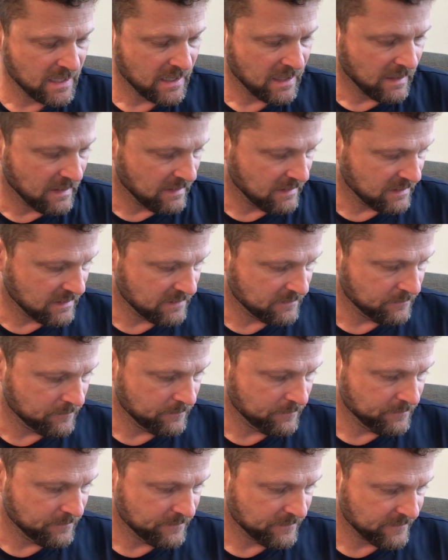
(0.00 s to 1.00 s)

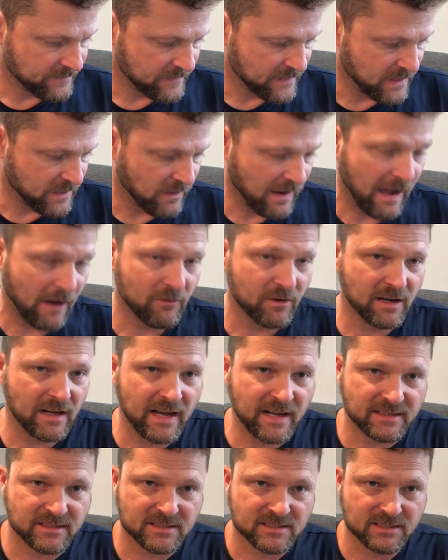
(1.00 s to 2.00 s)
You know, I would
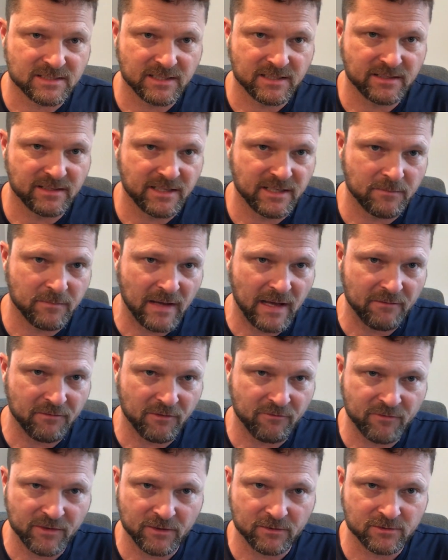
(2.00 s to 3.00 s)
like to see them have a
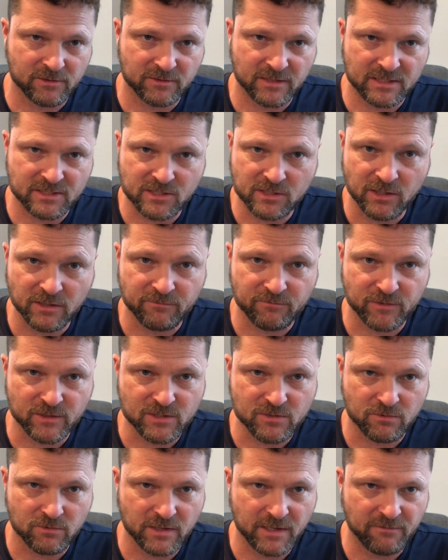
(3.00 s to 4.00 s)
filter that's good for
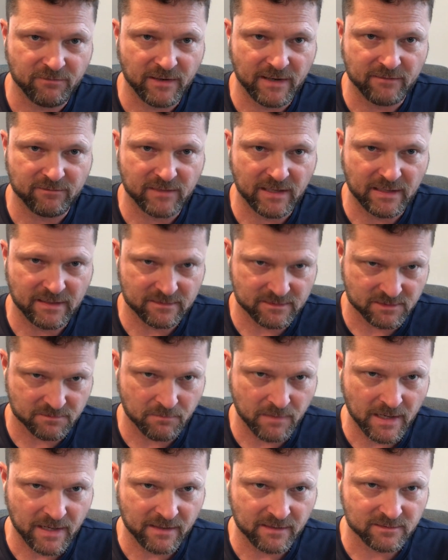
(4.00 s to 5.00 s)
25,000
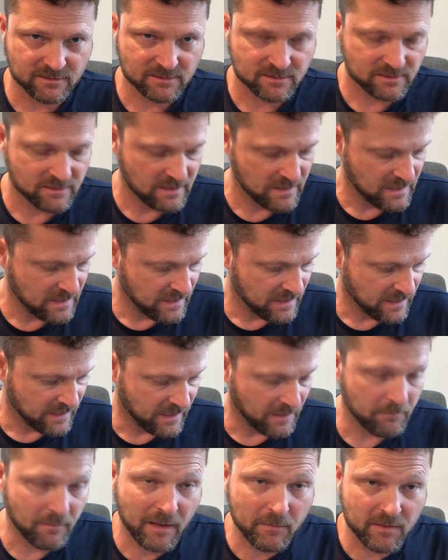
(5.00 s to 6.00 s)
miles.
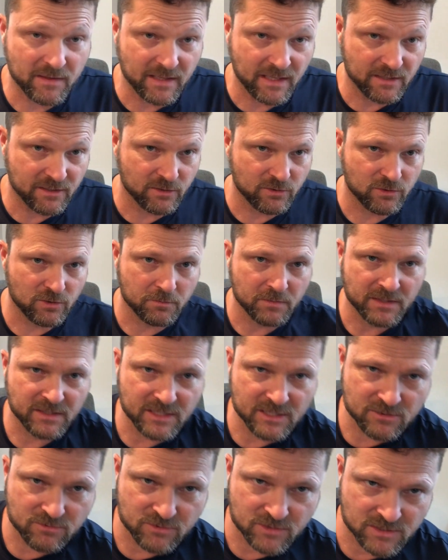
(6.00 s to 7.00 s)
And maybe they do, but
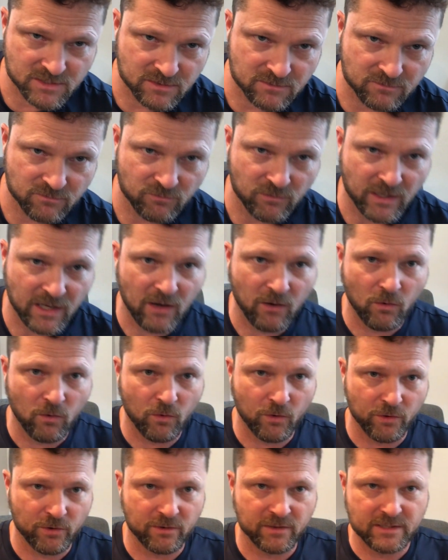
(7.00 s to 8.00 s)
this was, when I
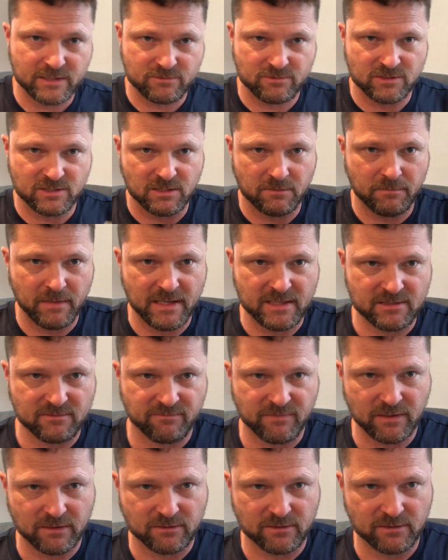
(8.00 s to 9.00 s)
ordered, this was the best
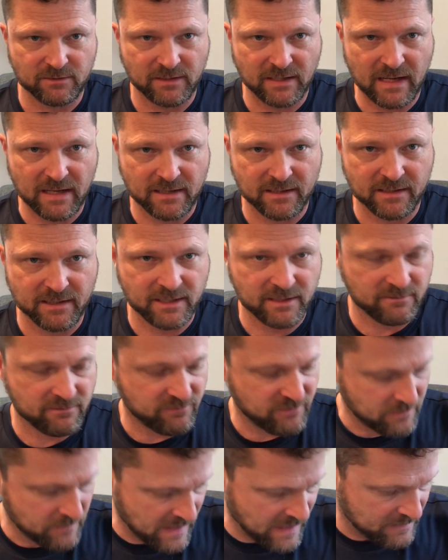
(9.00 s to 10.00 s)
filter that I could get
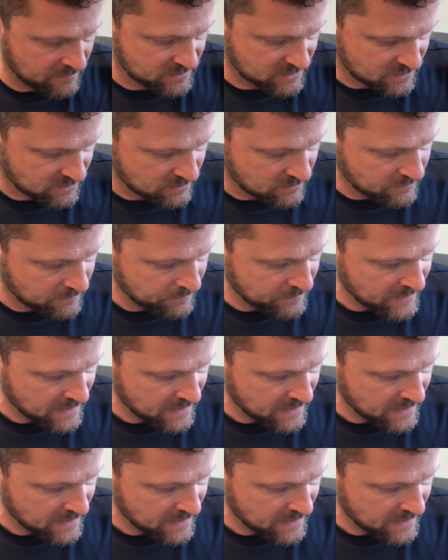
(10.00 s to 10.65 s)
from Amsoil.